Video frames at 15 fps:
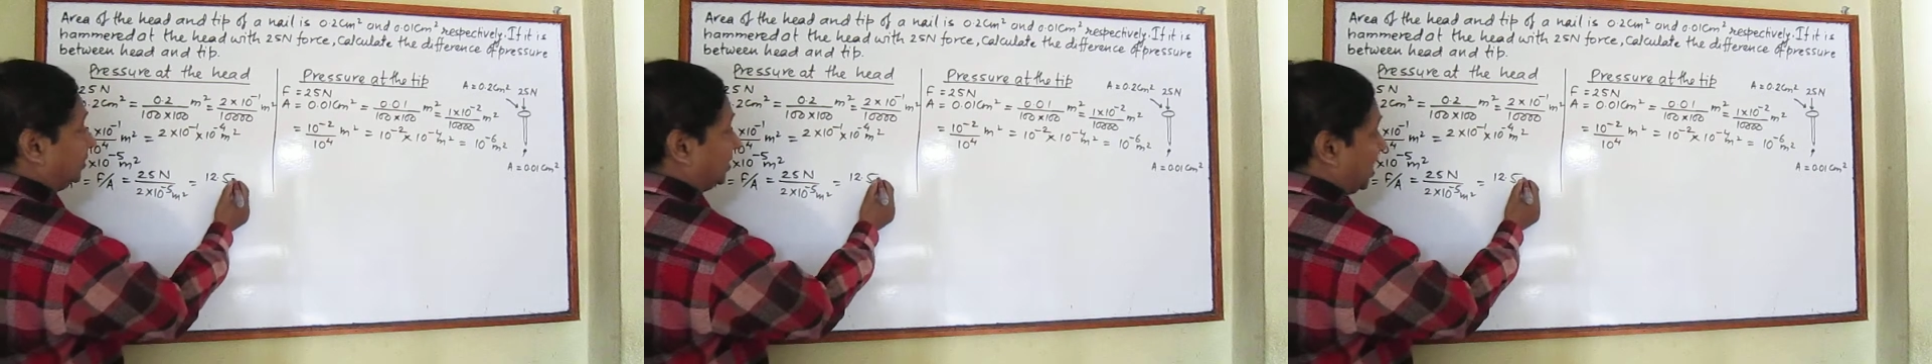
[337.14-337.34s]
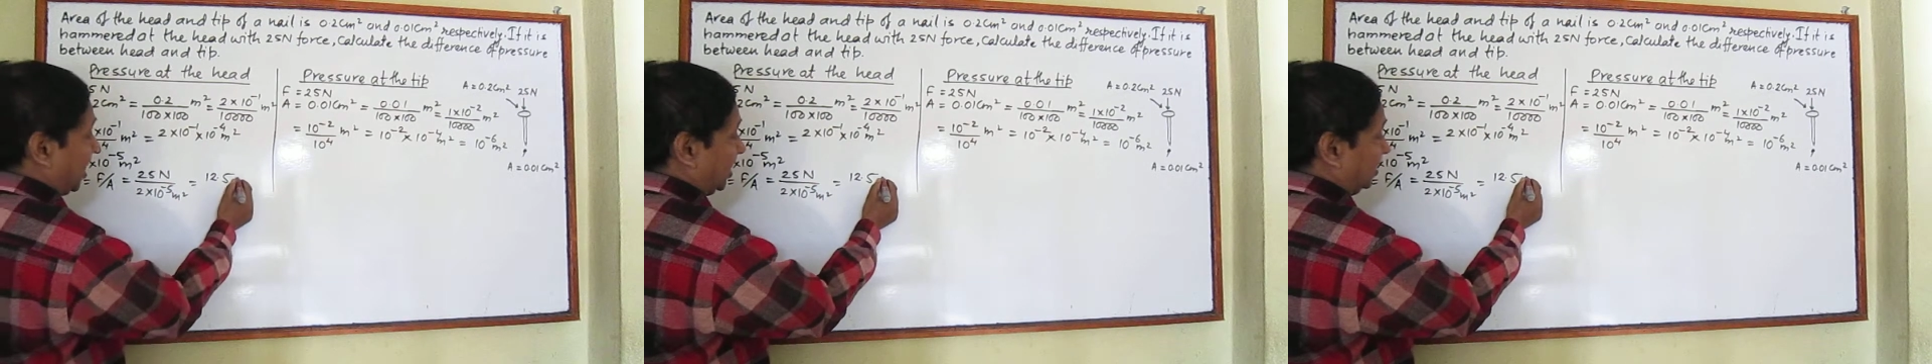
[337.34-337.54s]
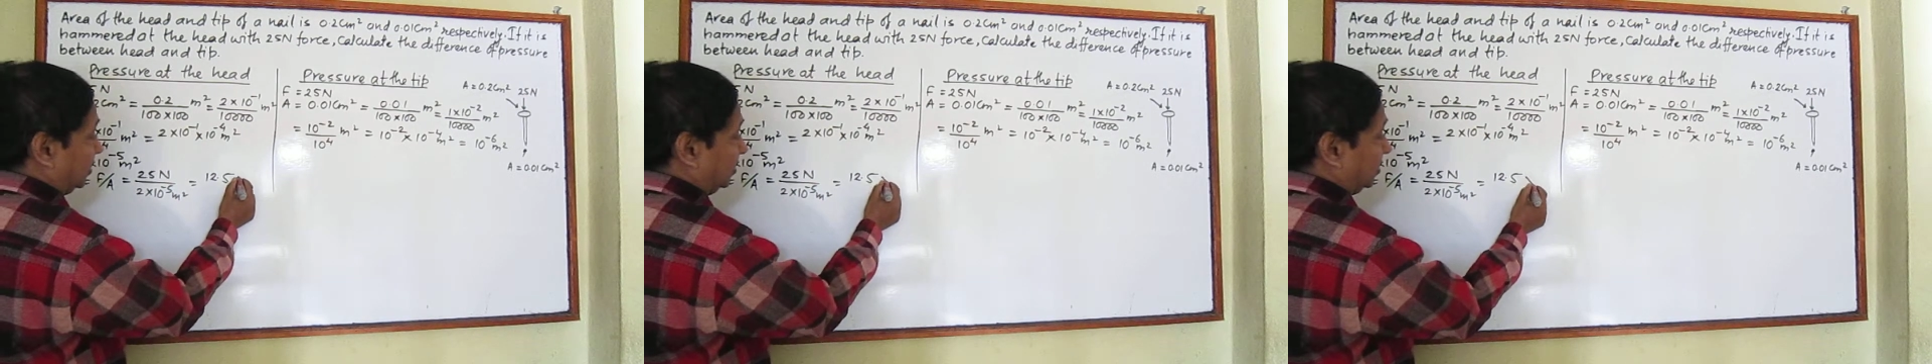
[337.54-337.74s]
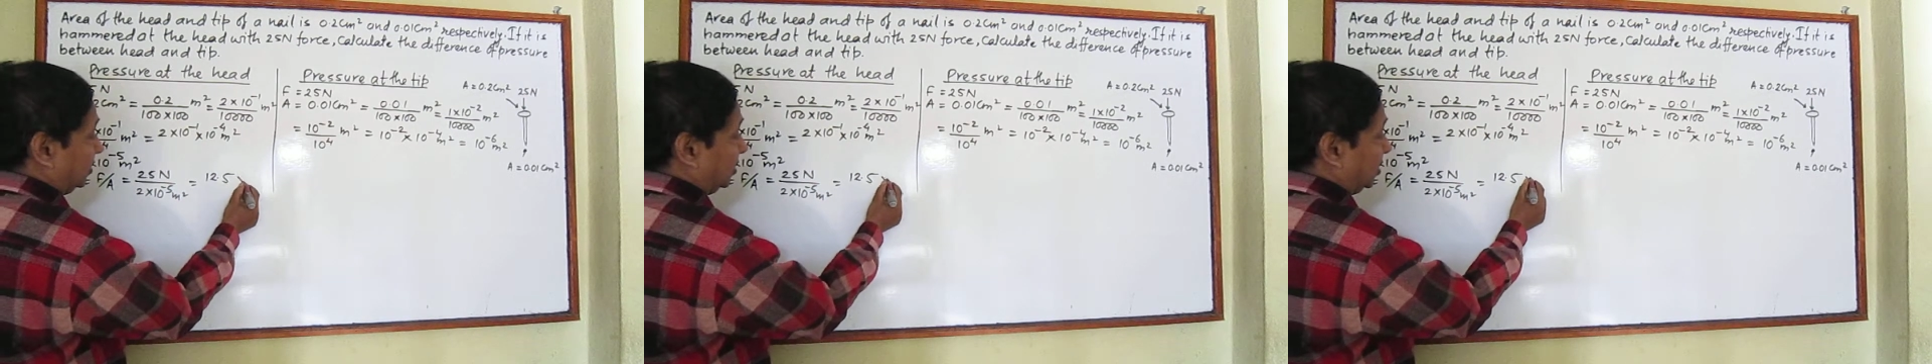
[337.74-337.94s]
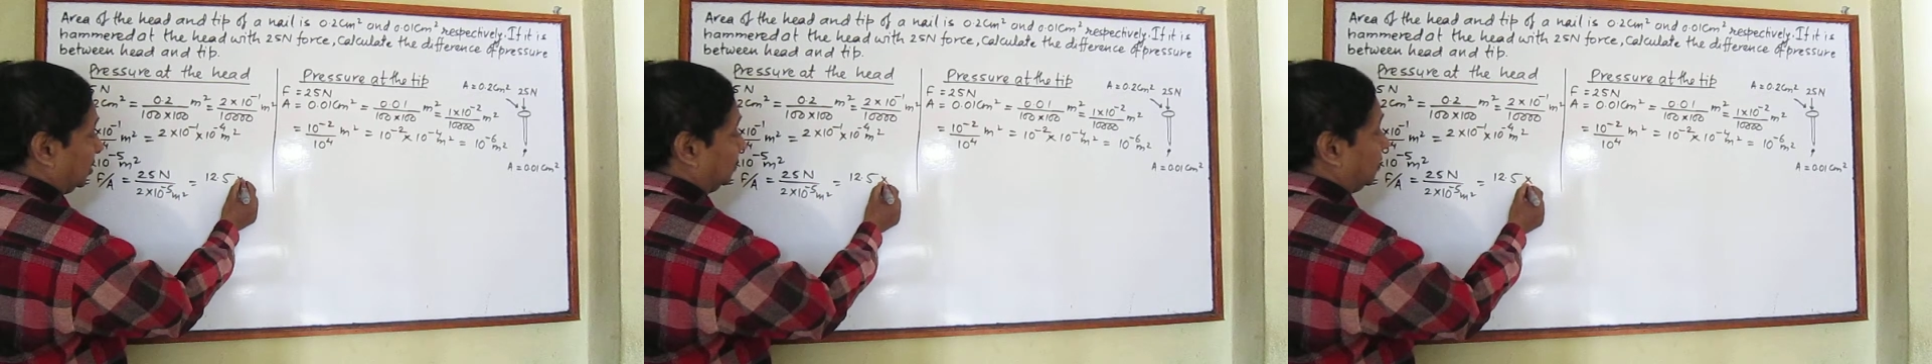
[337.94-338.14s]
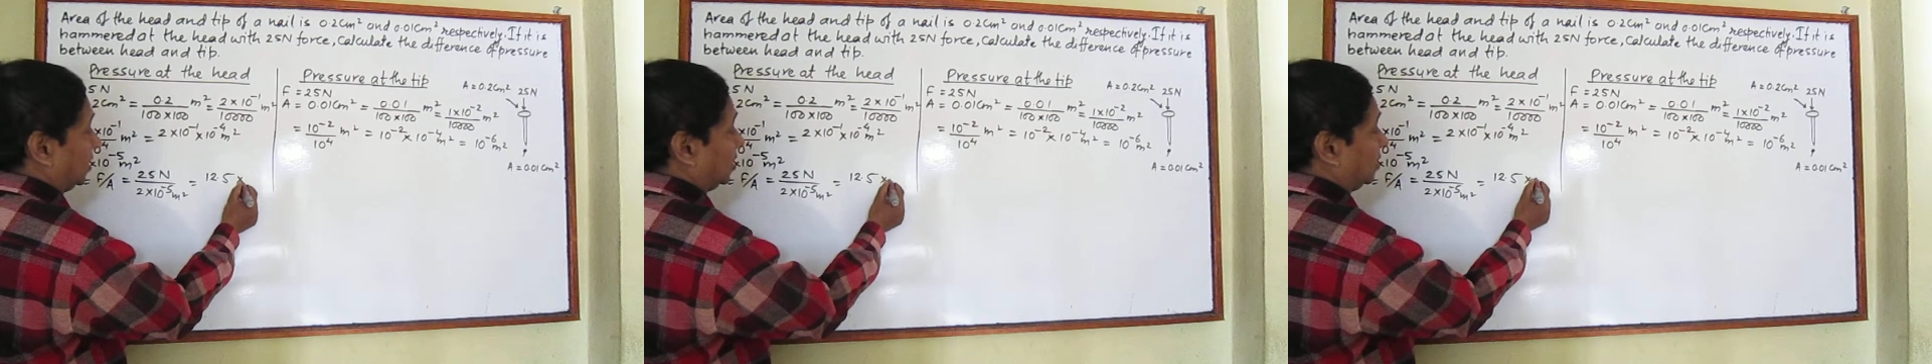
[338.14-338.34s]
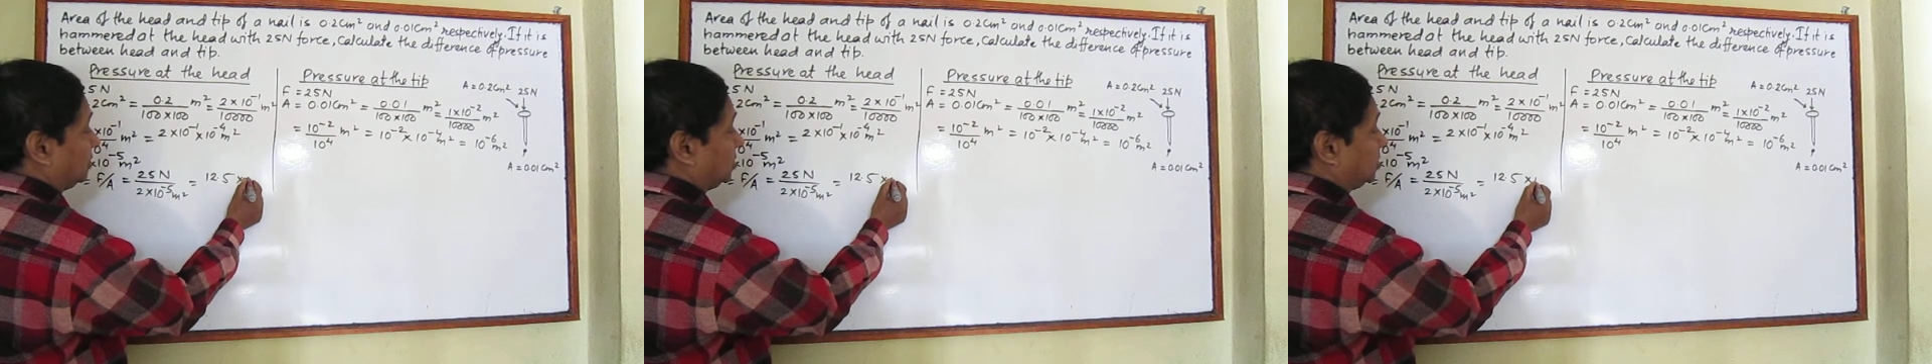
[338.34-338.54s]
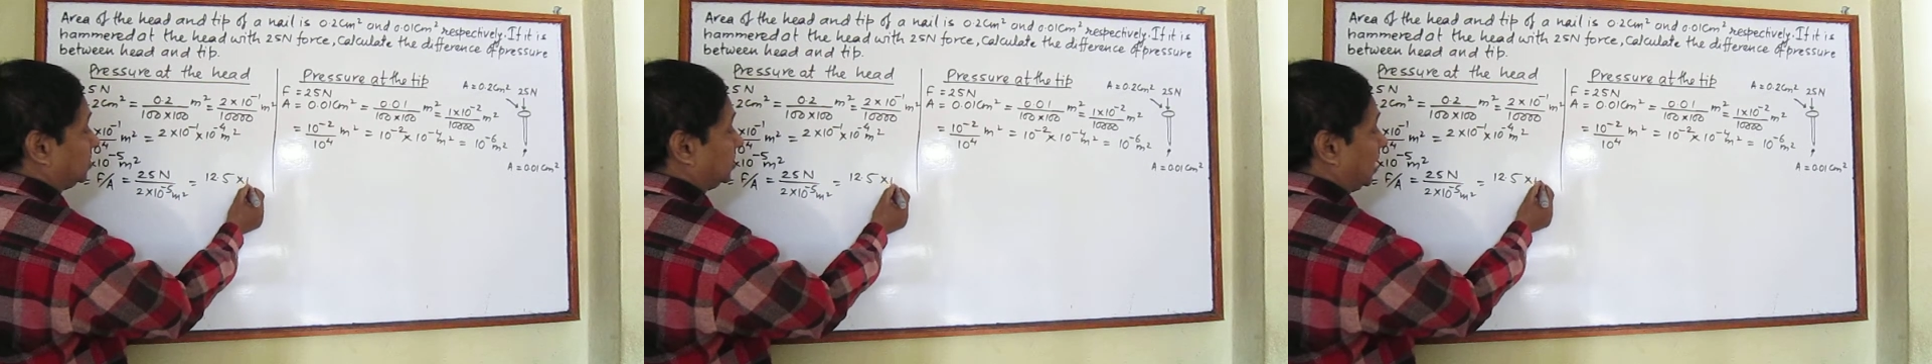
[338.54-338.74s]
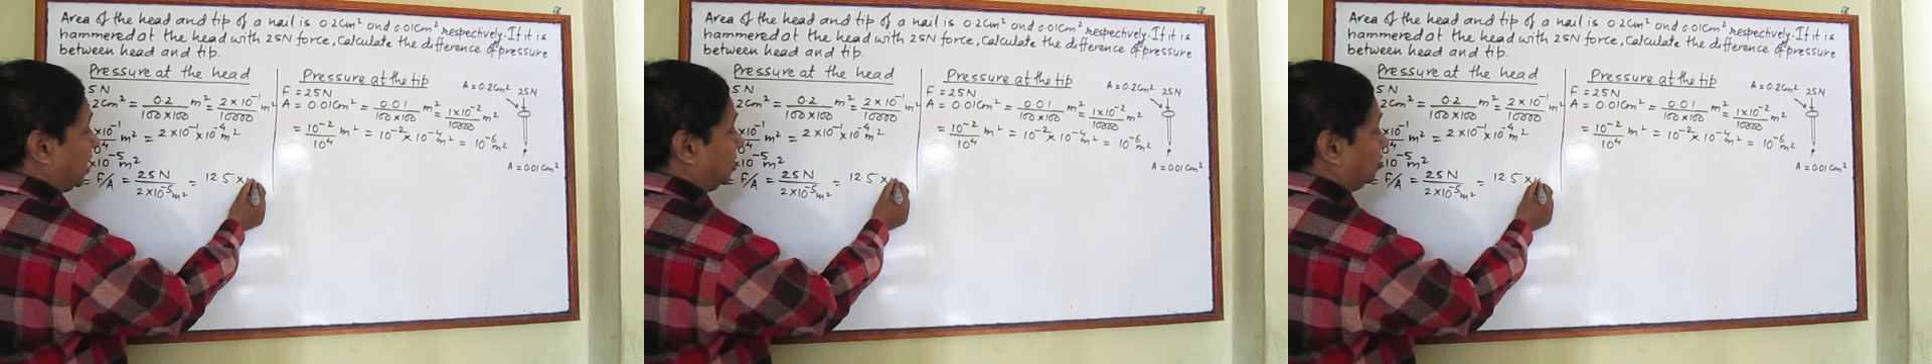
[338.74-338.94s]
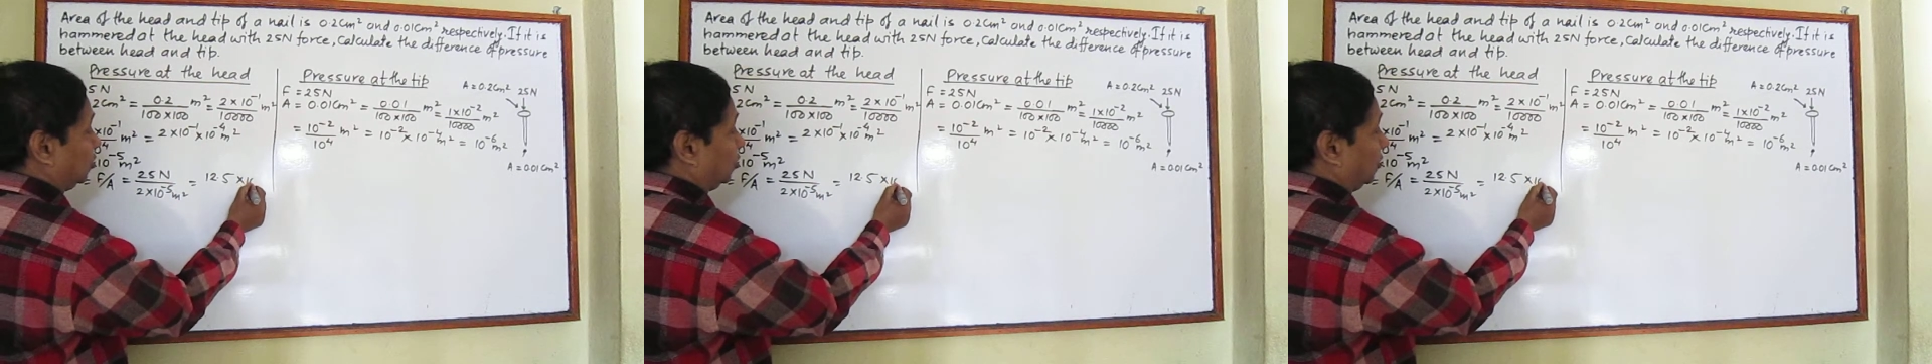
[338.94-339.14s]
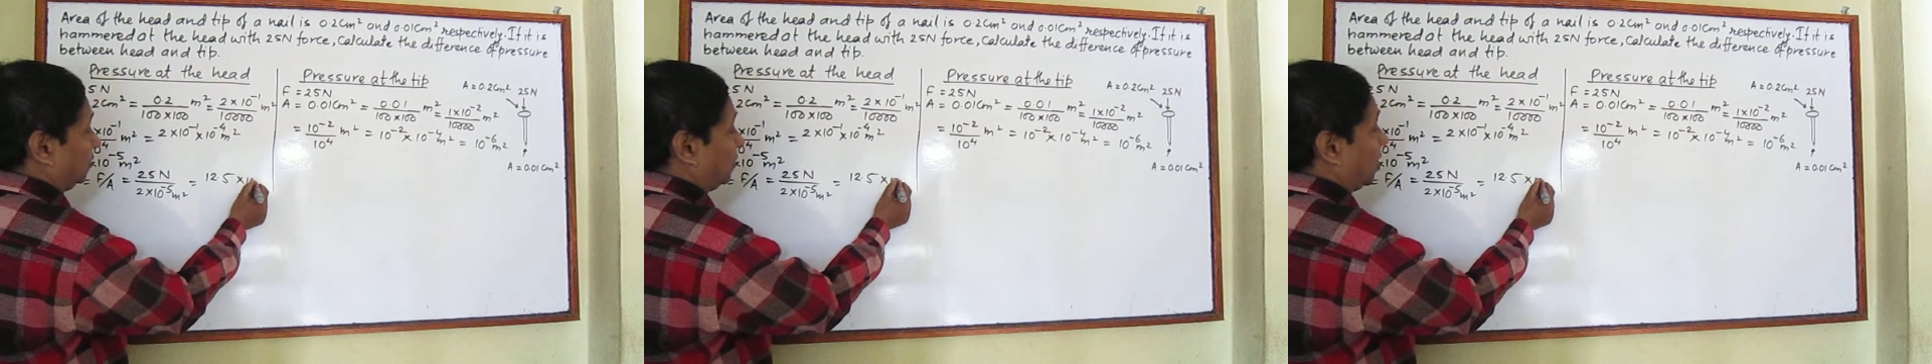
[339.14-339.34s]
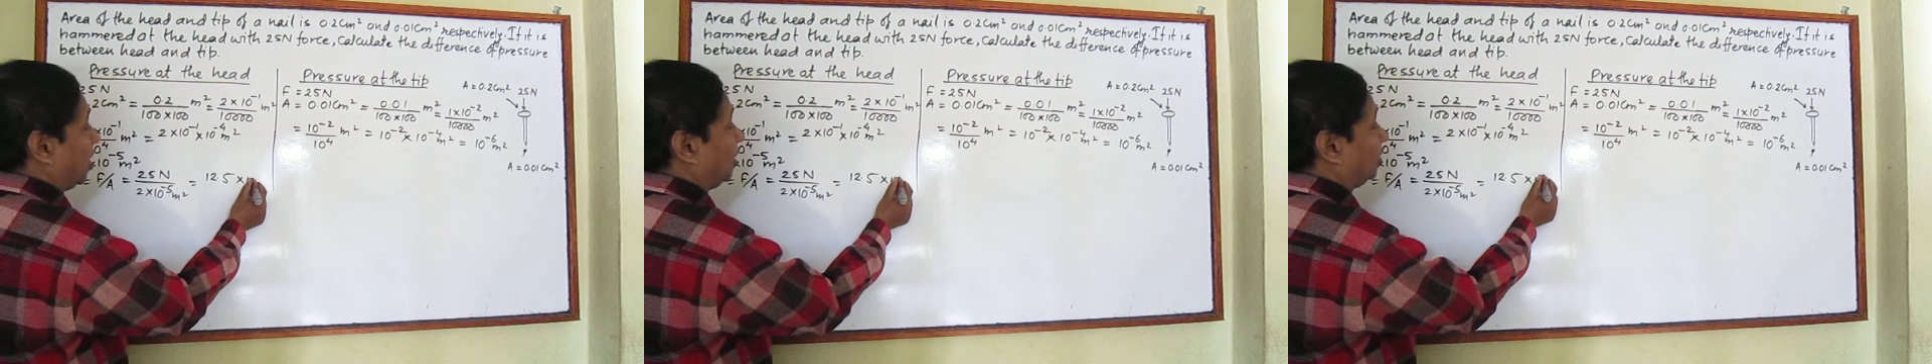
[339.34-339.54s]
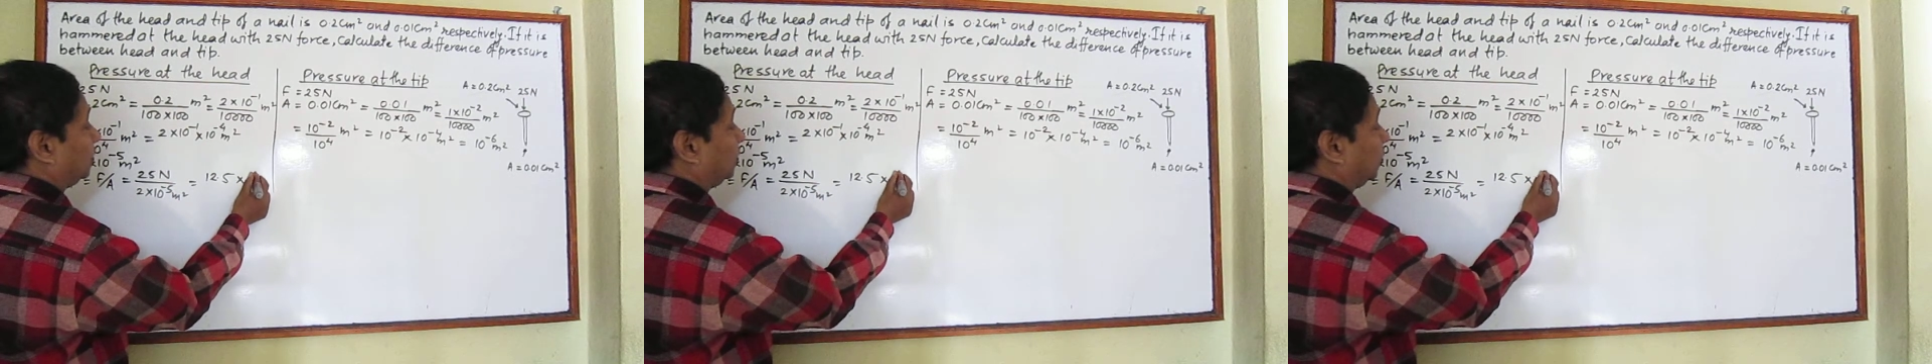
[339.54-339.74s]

then it becomes 10 to the power